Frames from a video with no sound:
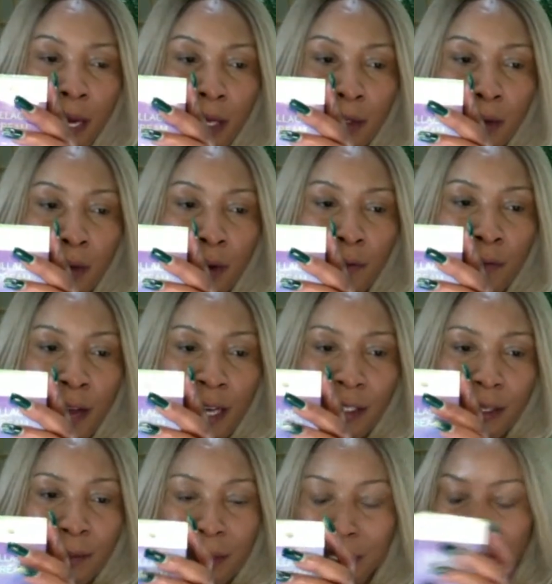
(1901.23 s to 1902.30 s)
and our
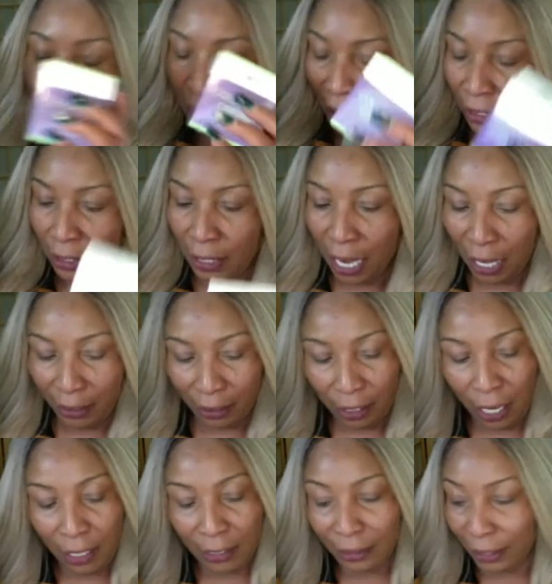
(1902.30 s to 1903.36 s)
vitamin C, not the
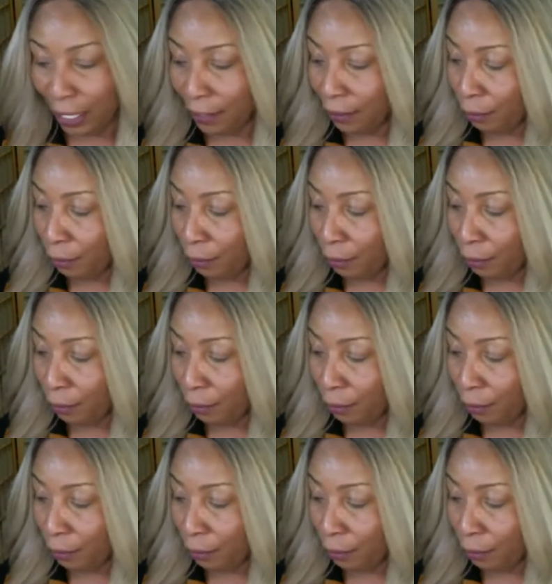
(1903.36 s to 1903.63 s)
collagen,